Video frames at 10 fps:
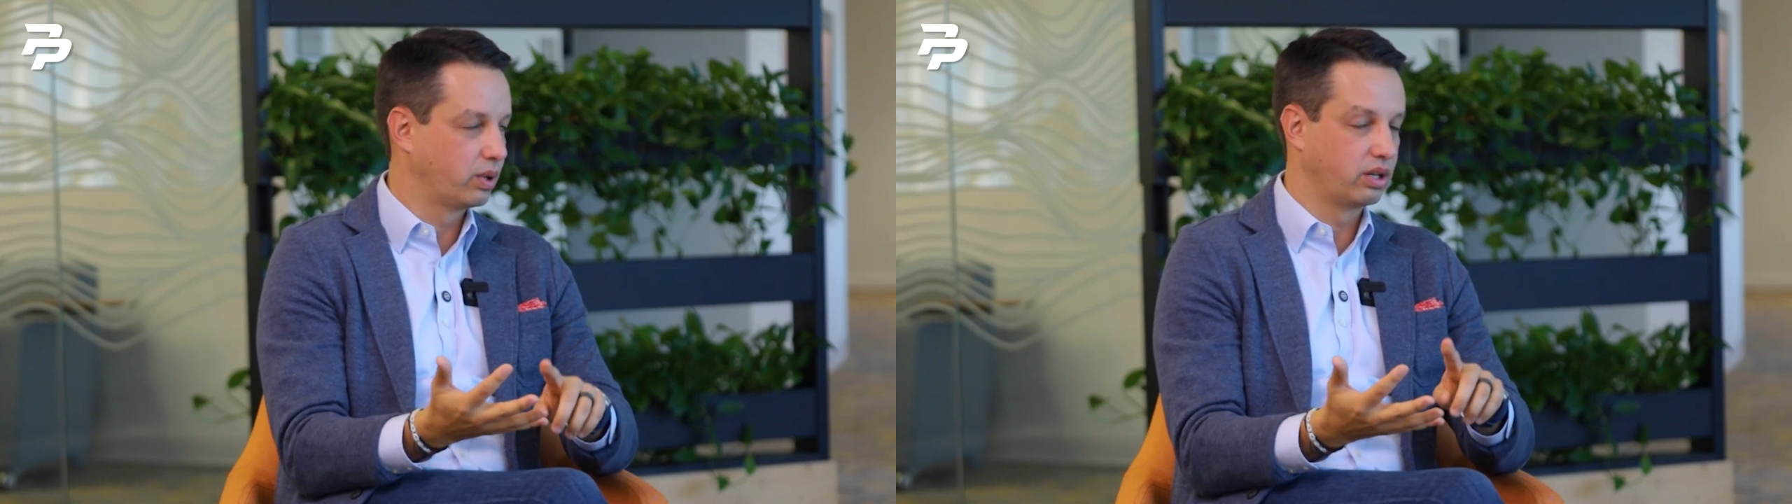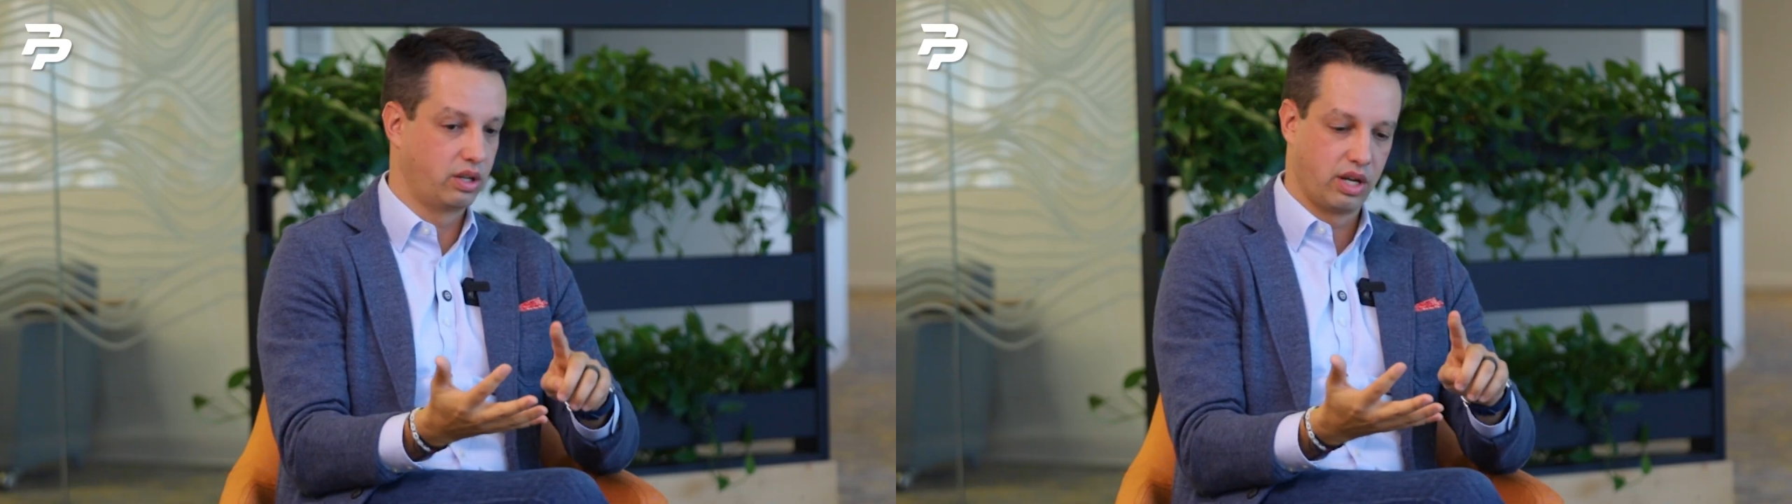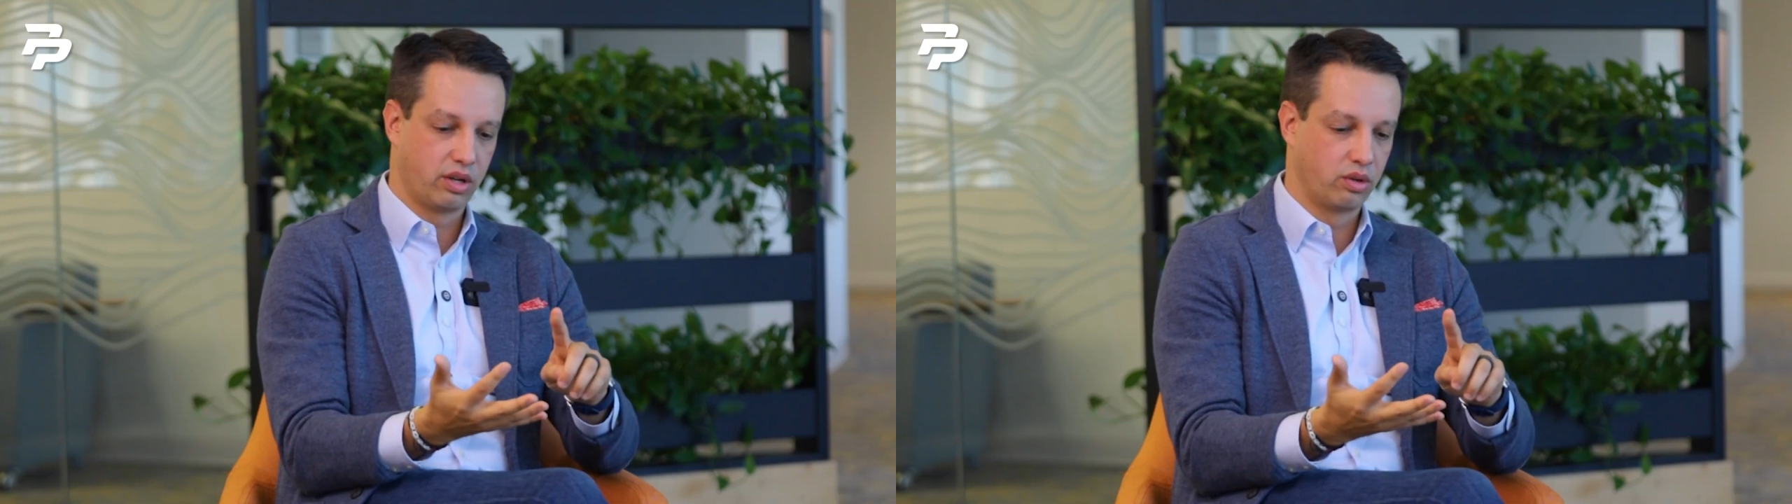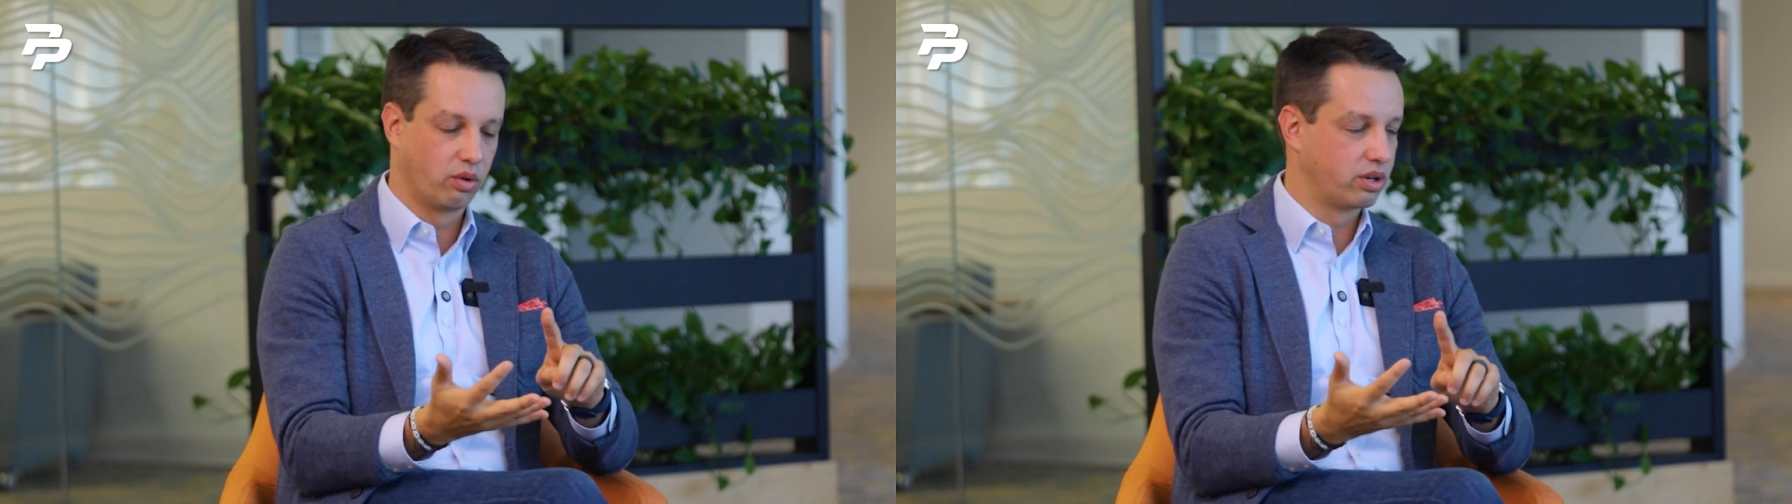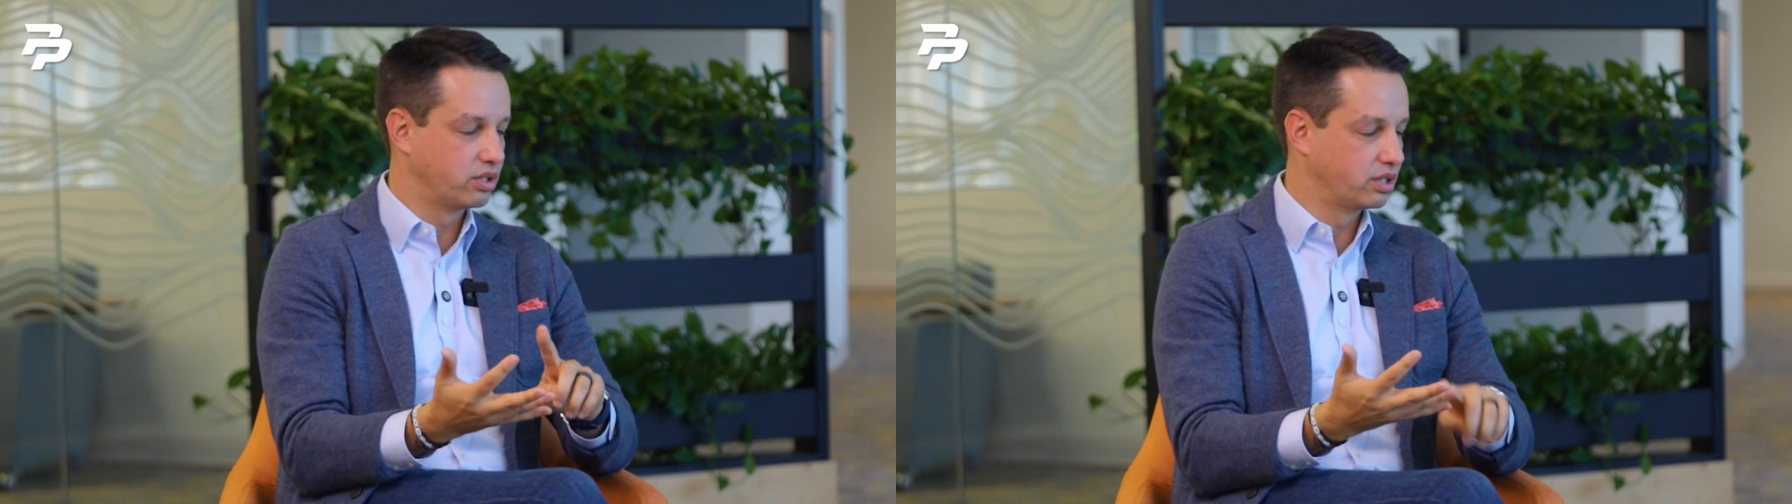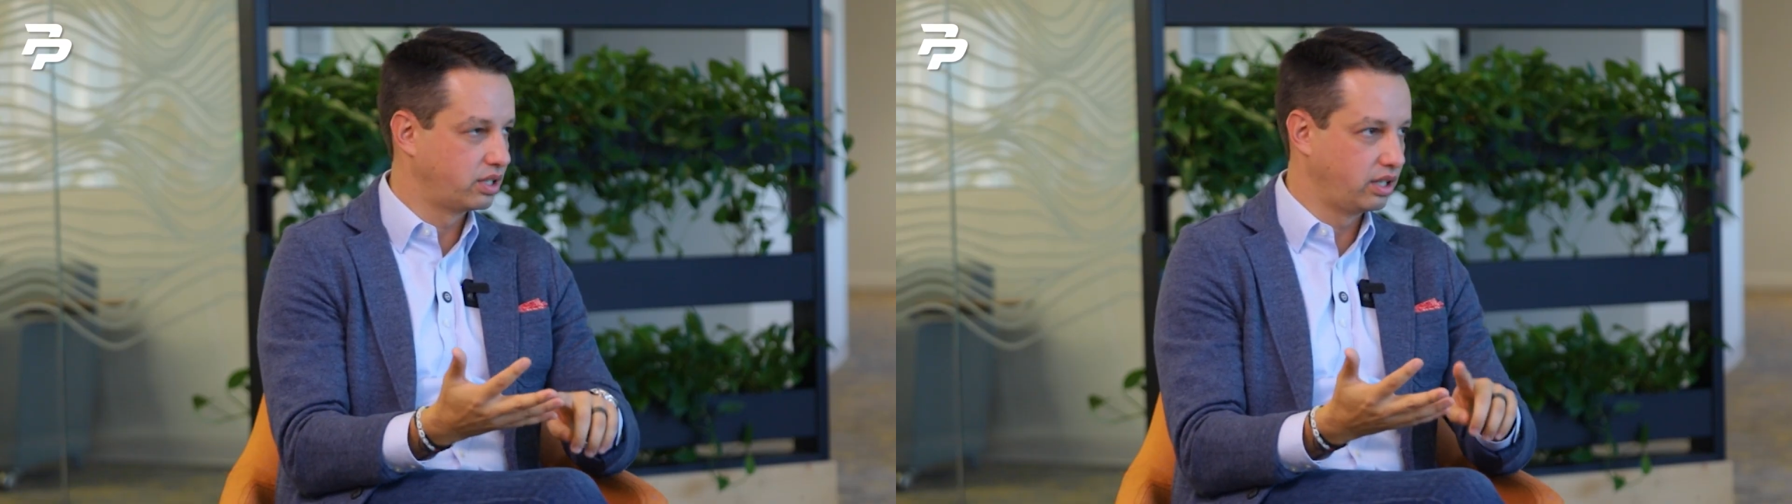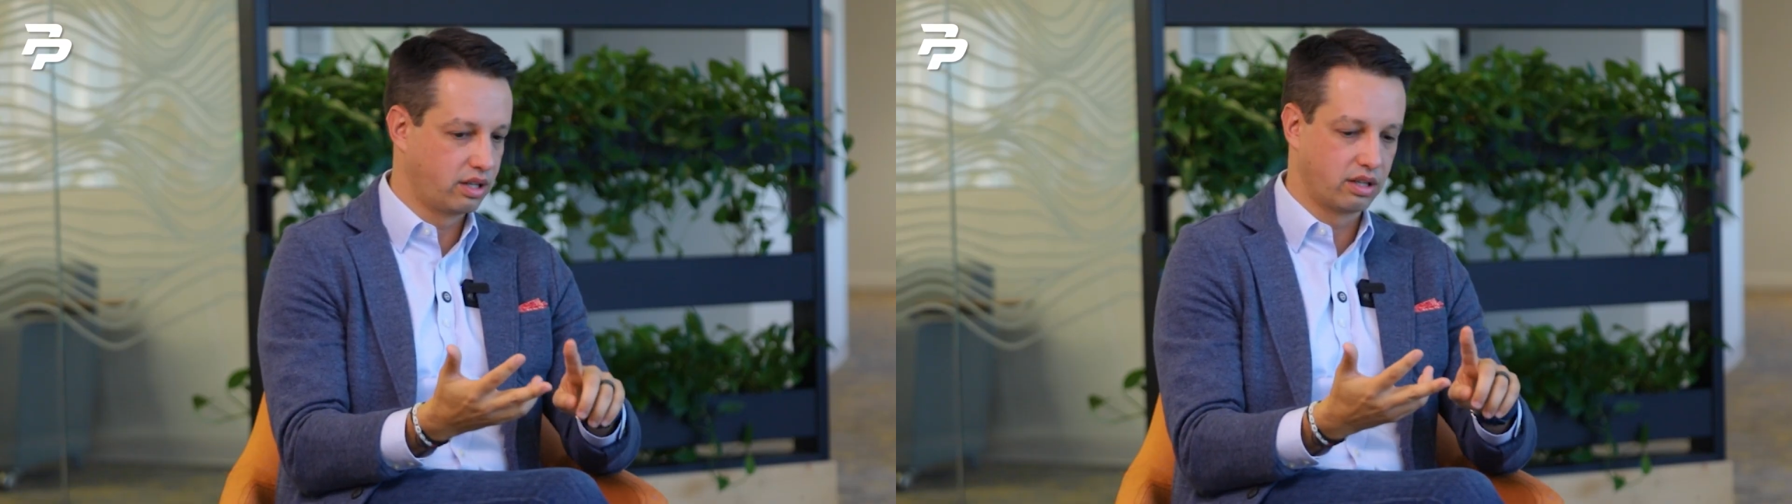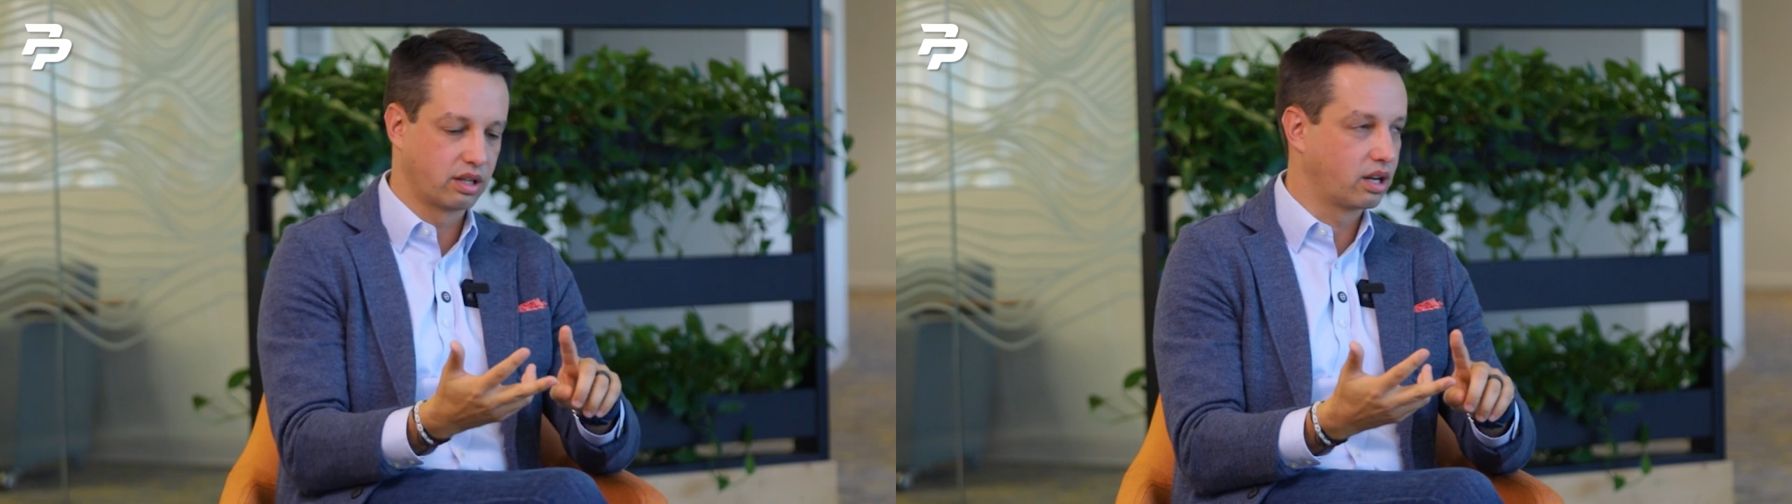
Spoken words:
but it can do Argentina,